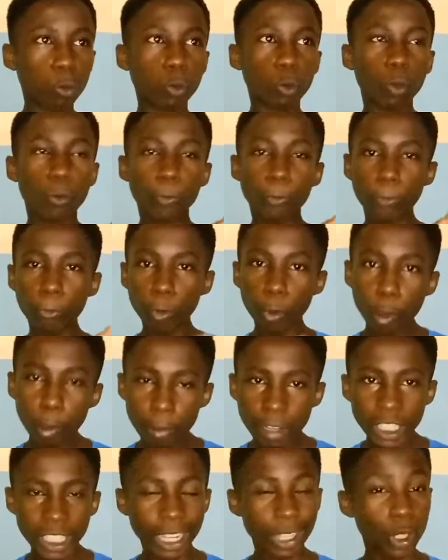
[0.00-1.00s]
will
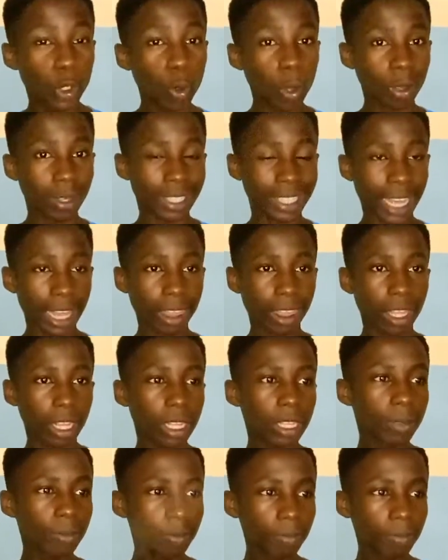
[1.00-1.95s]
flourish and do well in that thing.